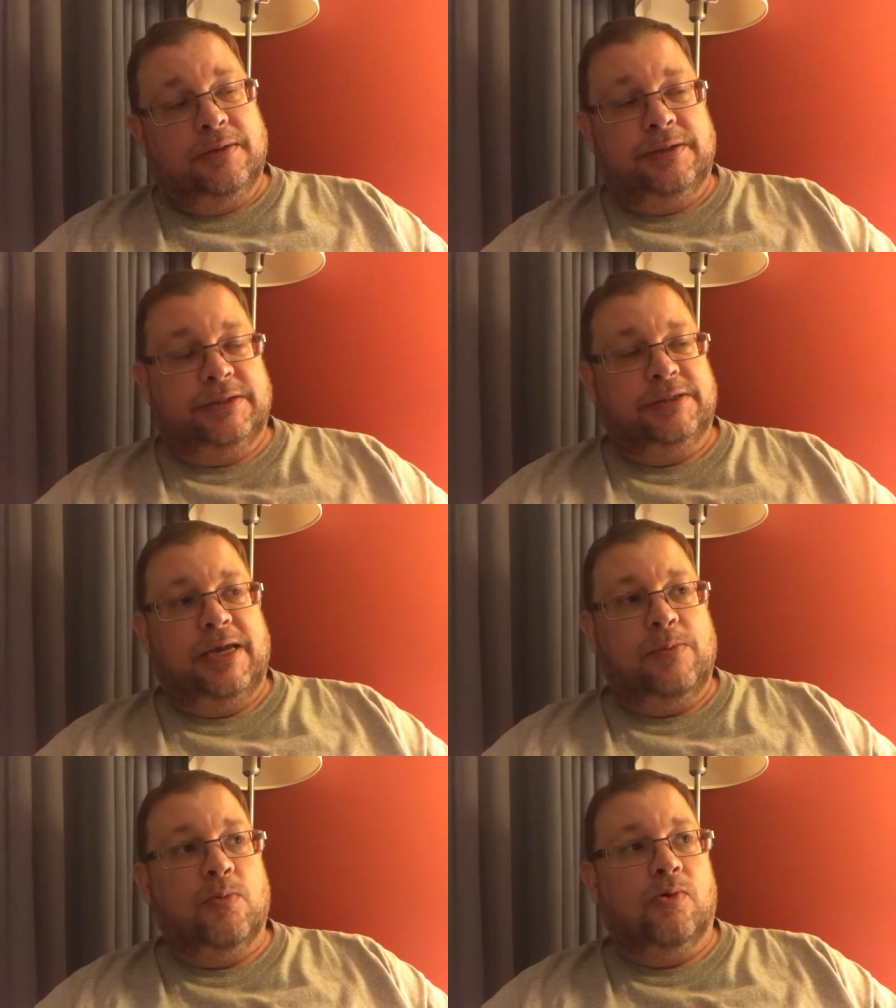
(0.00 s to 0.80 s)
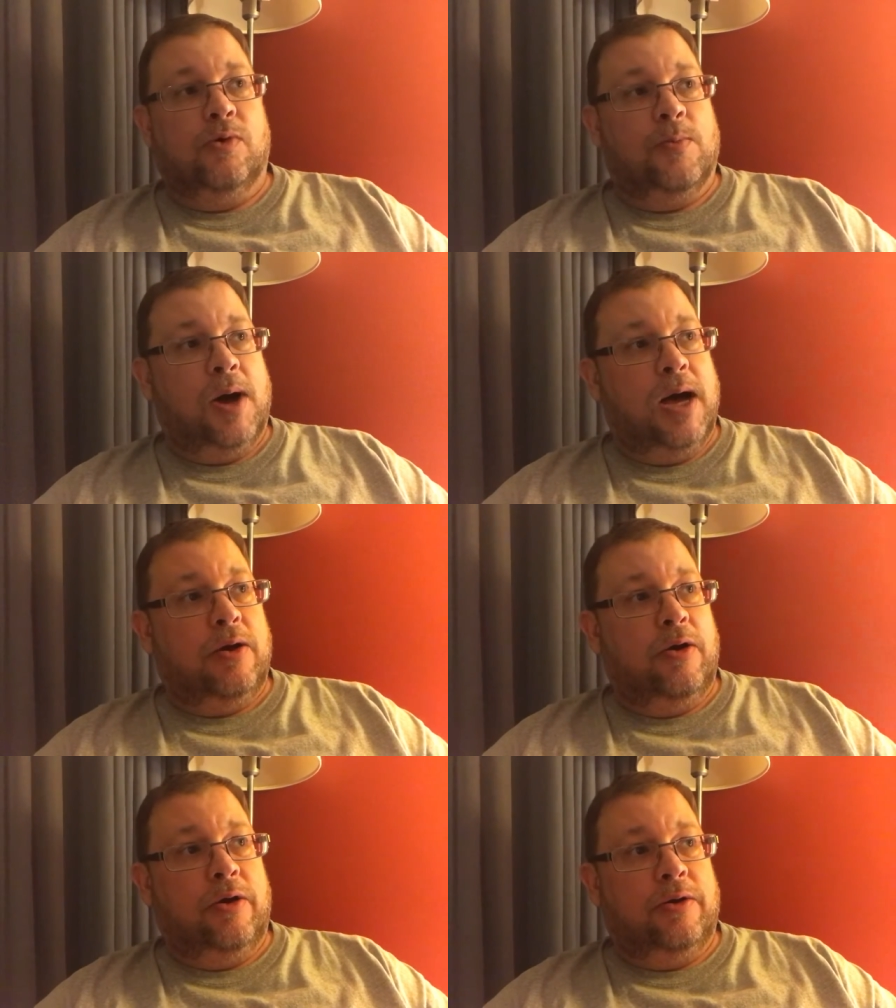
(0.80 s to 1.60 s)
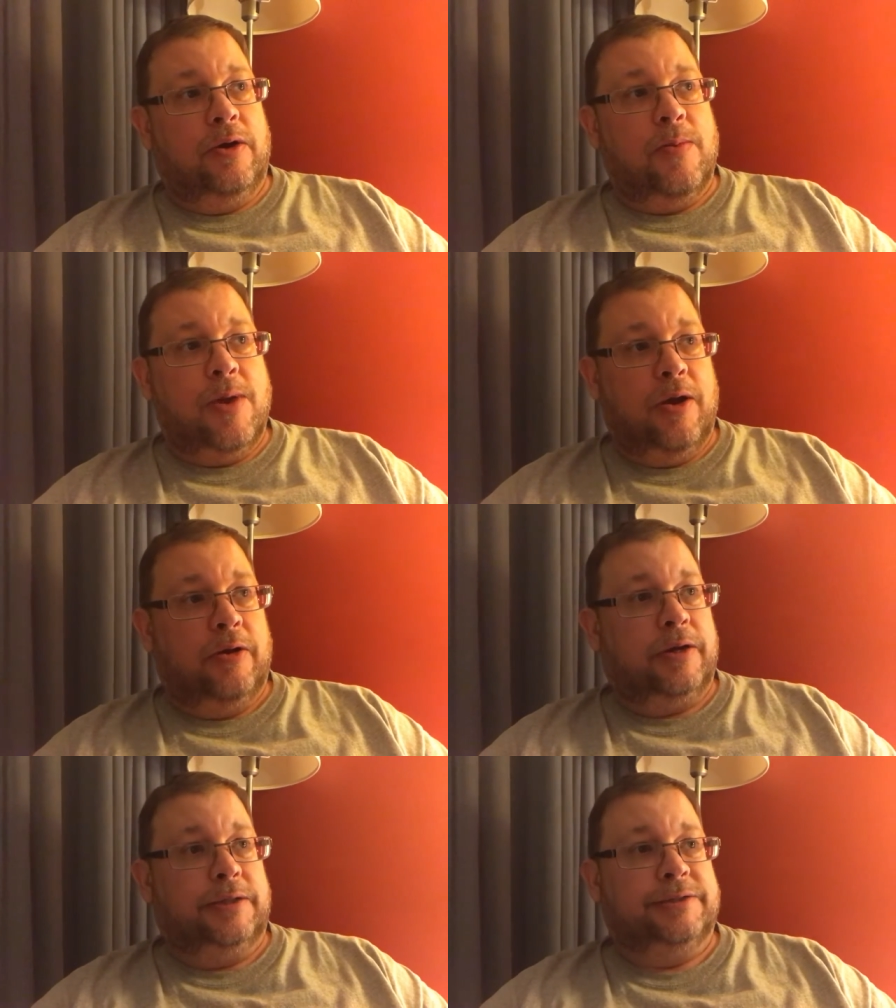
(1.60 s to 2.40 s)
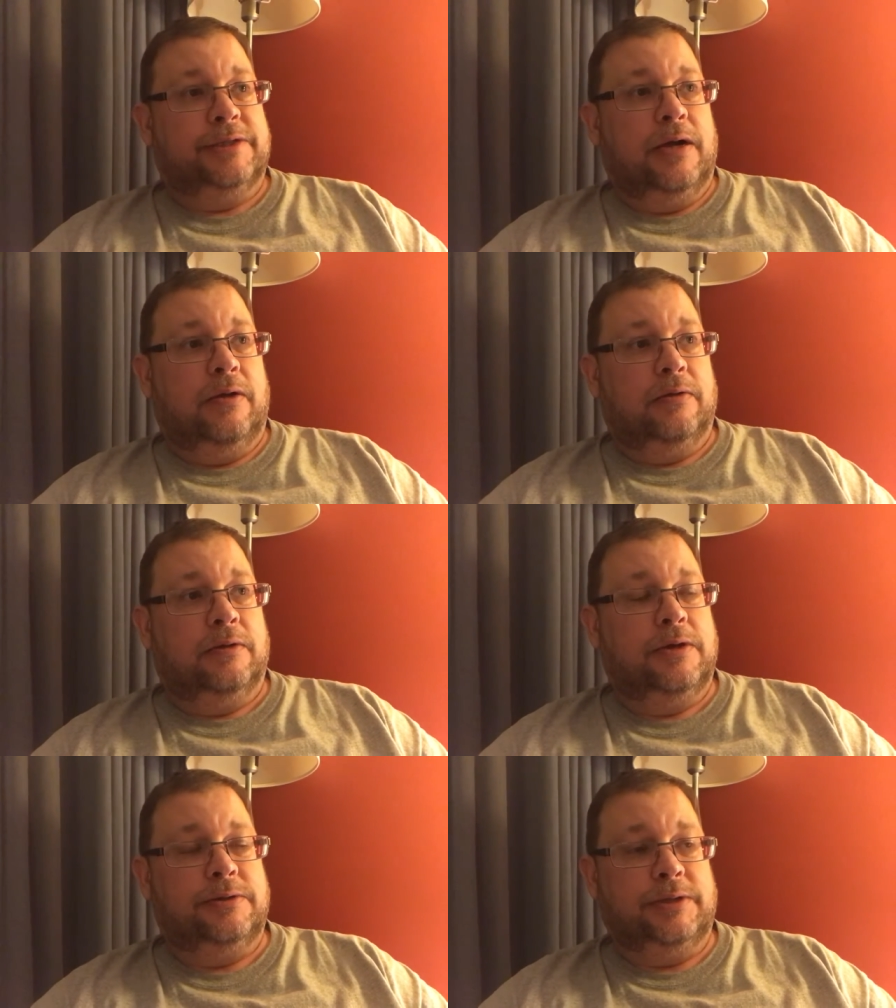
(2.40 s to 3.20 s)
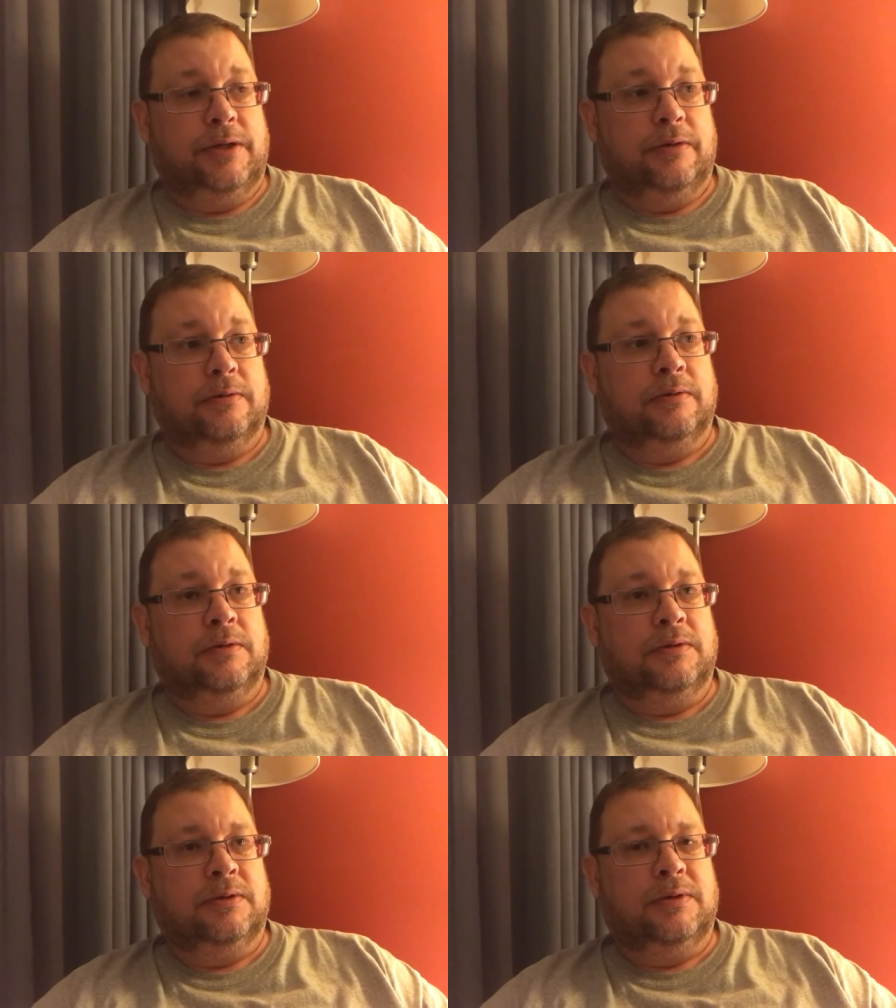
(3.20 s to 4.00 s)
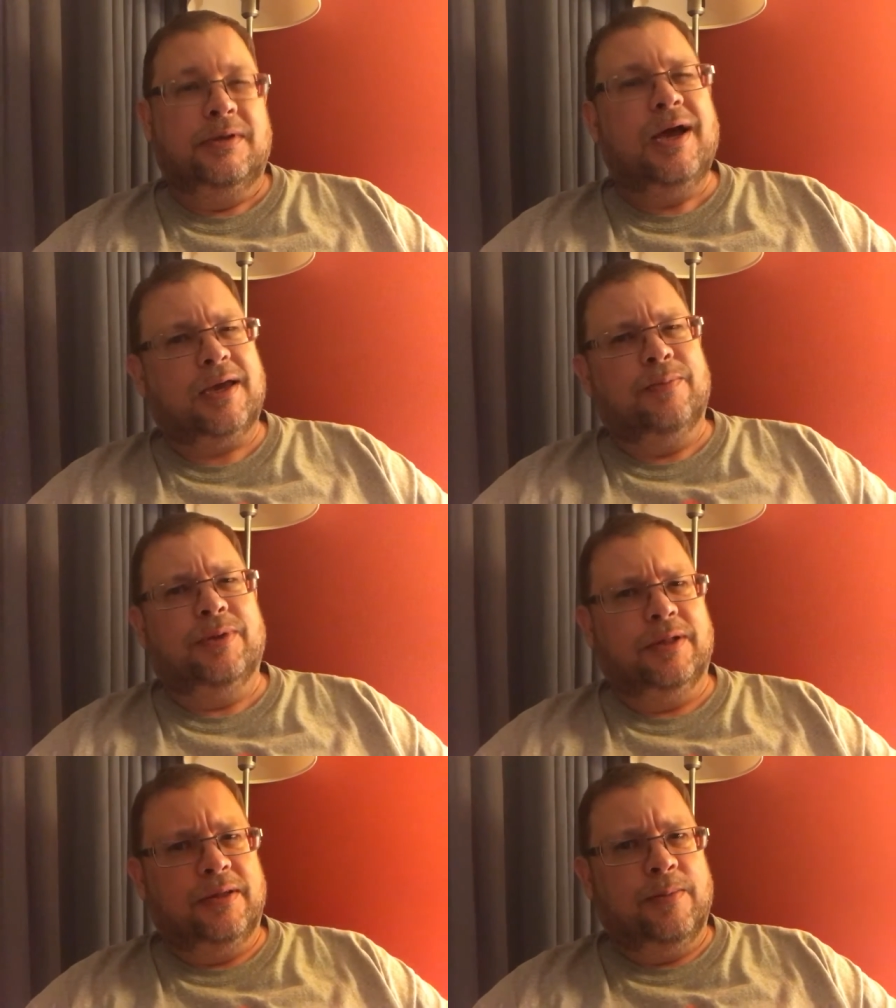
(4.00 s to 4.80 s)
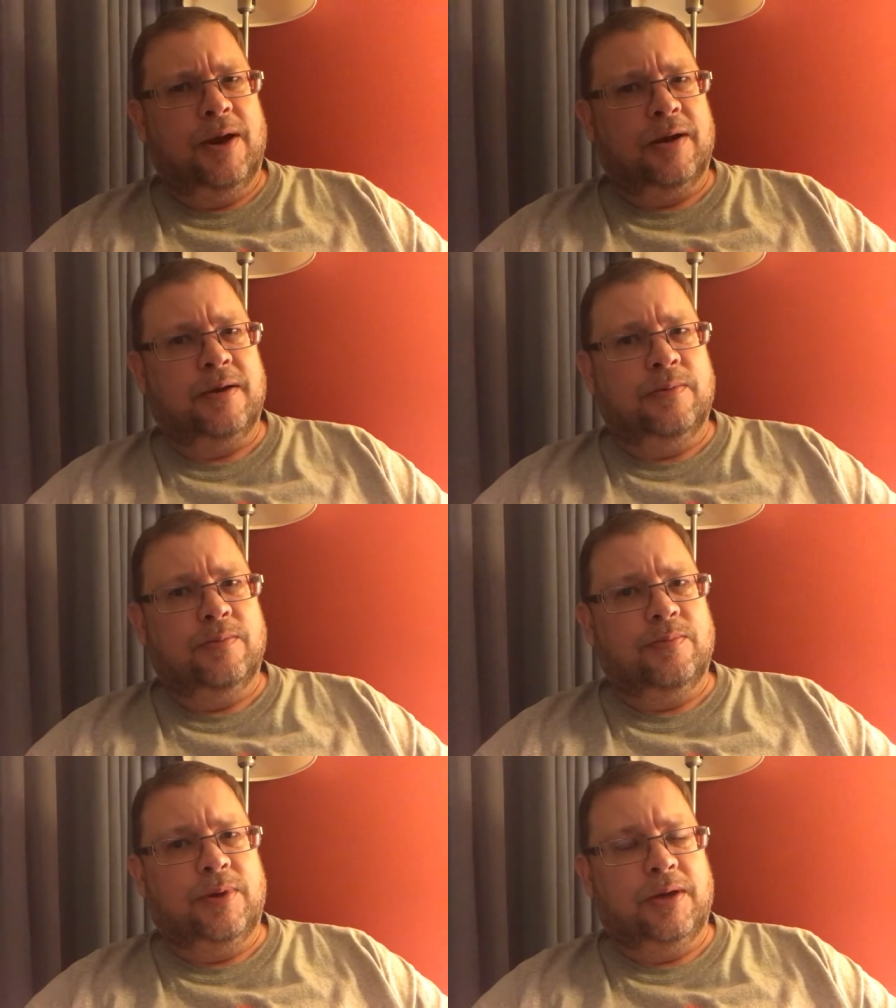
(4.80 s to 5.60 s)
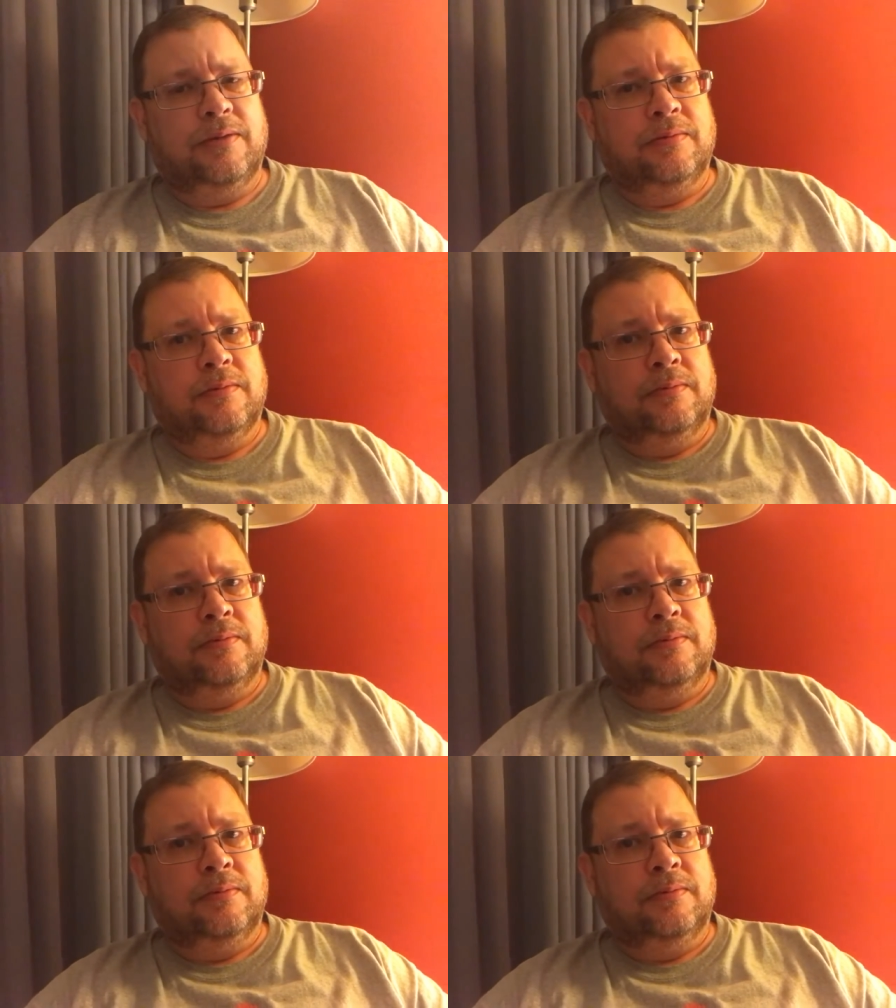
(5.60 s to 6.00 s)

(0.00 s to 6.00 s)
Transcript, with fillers: this is a more modern American style hotel. Not completely American, but